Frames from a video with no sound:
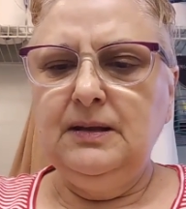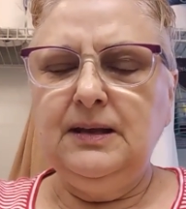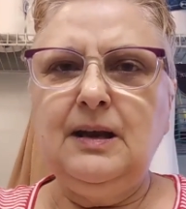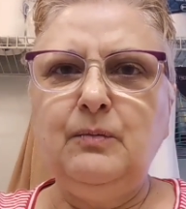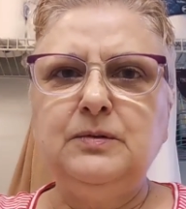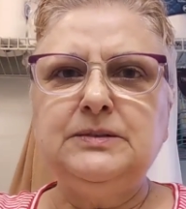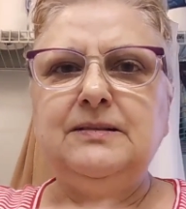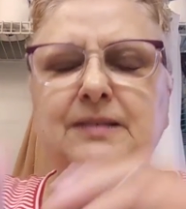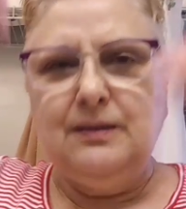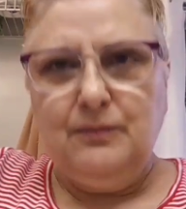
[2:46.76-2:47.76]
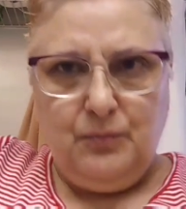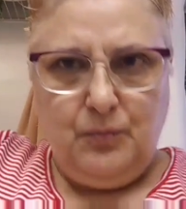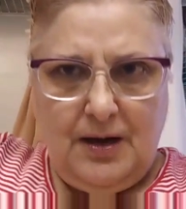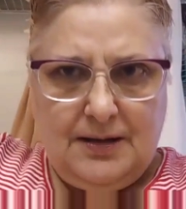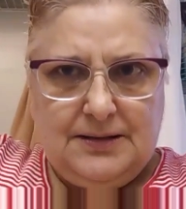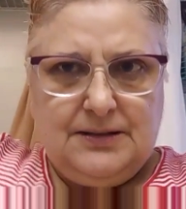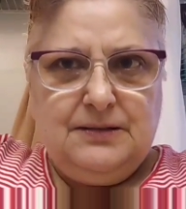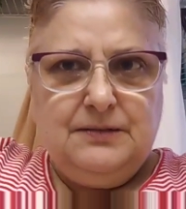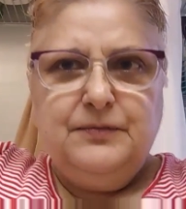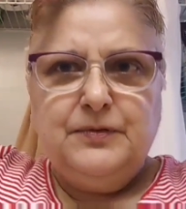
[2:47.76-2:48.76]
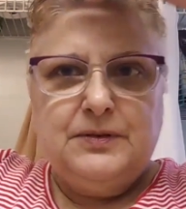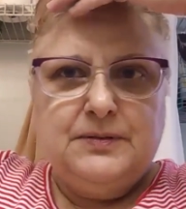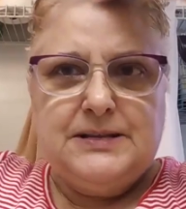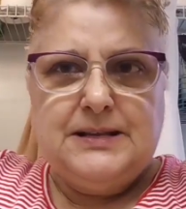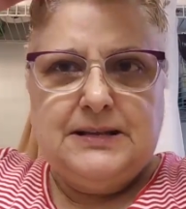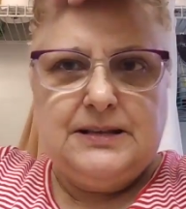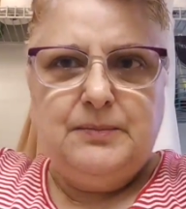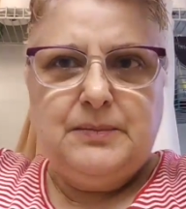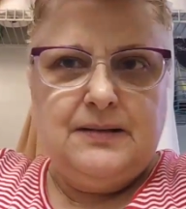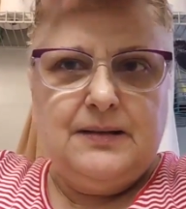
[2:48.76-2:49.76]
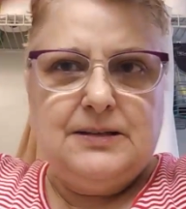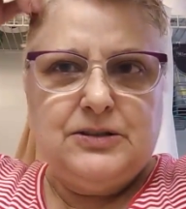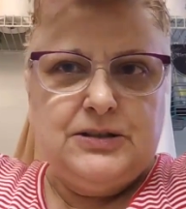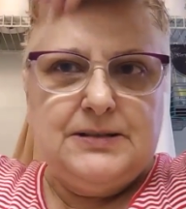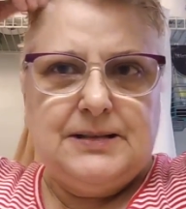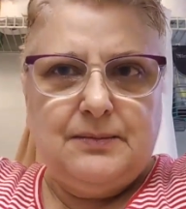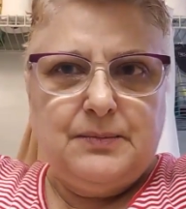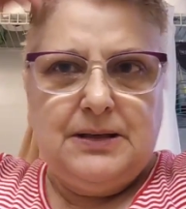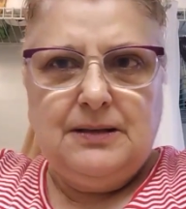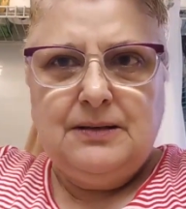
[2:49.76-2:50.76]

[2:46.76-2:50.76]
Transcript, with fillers: And I want to thank Wanda for sending me this. She sent me